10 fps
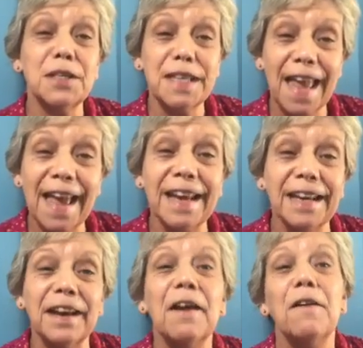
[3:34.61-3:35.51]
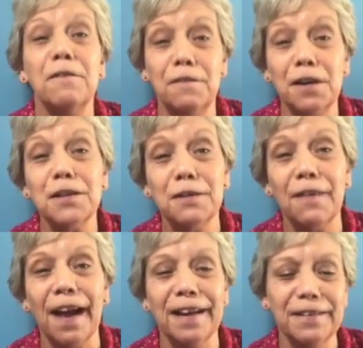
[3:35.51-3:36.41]
10, verse
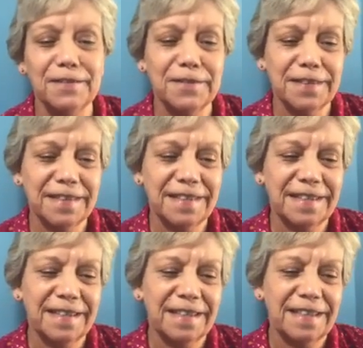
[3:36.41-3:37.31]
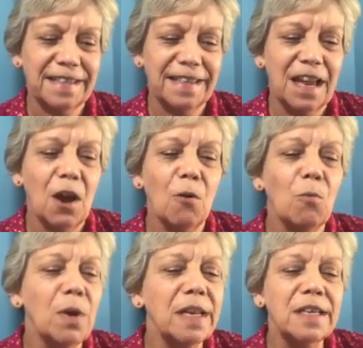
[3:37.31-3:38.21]
5,
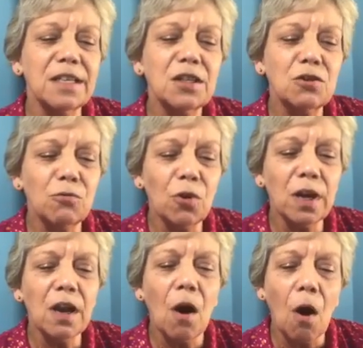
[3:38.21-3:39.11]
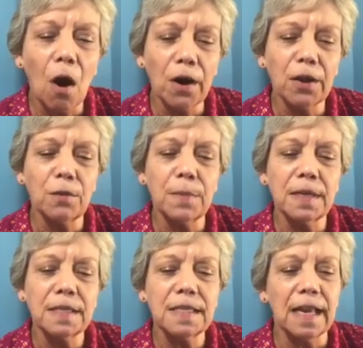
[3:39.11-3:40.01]
"We destroy
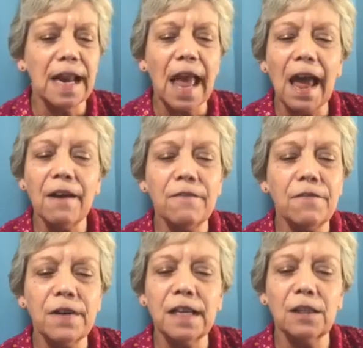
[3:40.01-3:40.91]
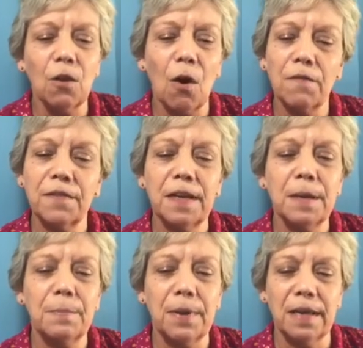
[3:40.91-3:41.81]
arguments and every lofty
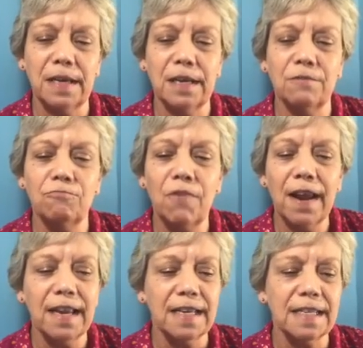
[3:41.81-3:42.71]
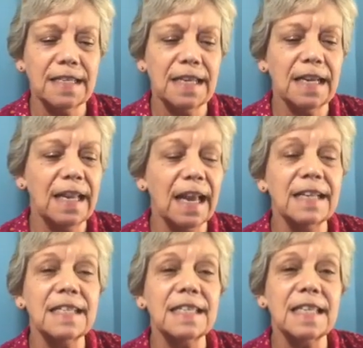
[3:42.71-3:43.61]
opinion raised
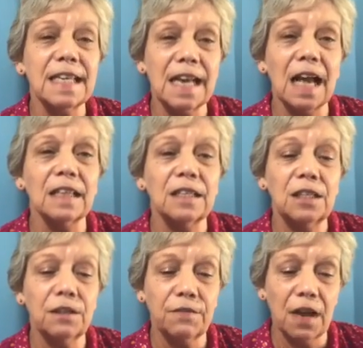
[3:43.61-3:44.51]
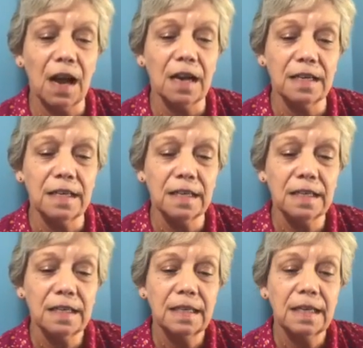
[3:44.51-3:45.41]
against the knowledge of God,
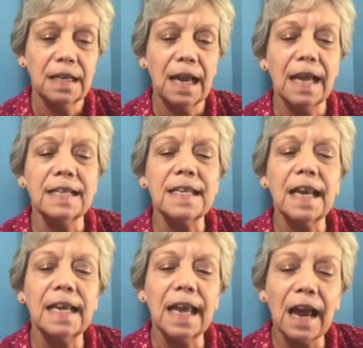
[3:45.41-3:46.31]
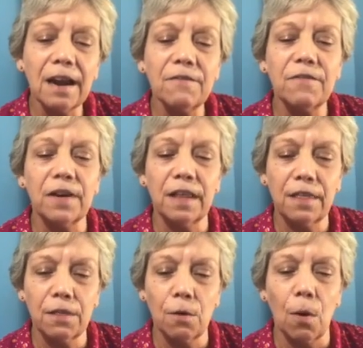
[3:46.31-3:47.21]
and take every
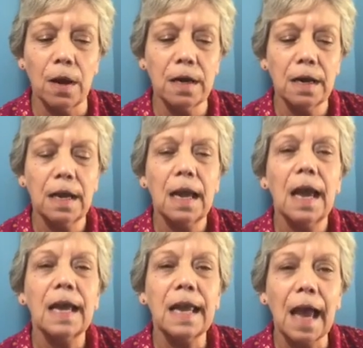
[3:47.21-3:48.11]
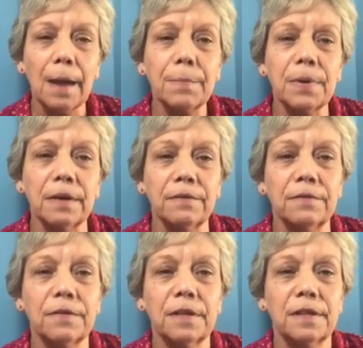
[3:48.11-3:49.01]
thought captive
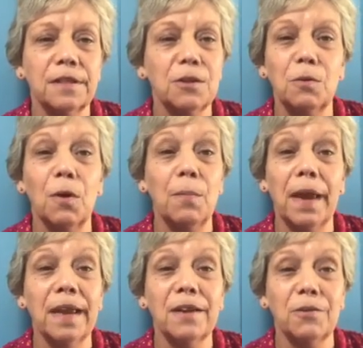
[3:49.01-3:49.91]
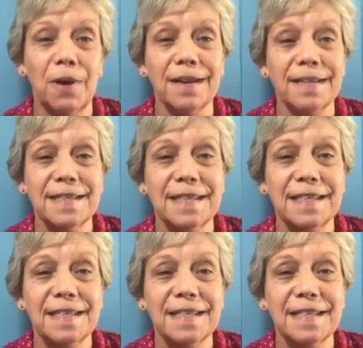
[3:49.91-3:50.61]
to obey Christ."